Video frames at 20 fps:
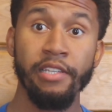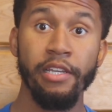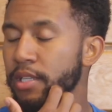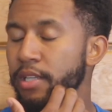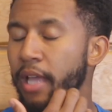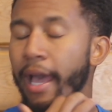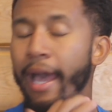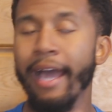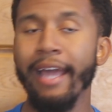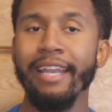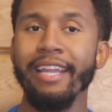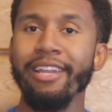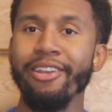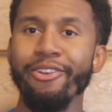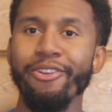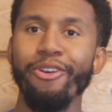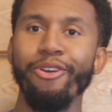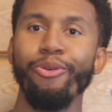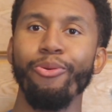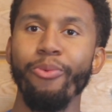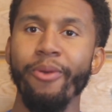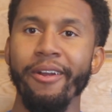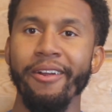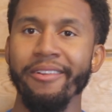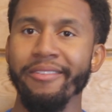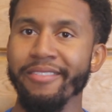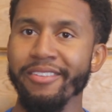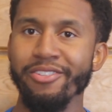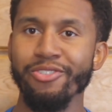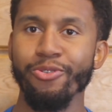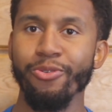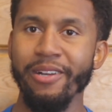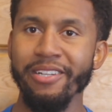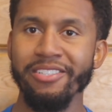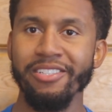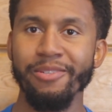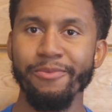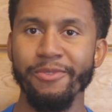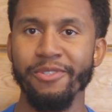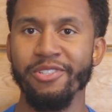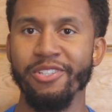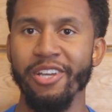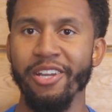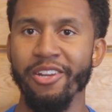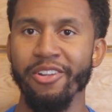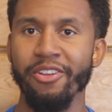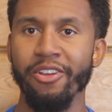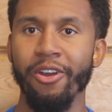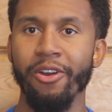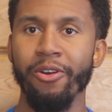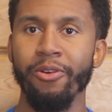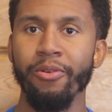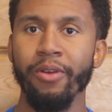I didn't know where this question was gonna go.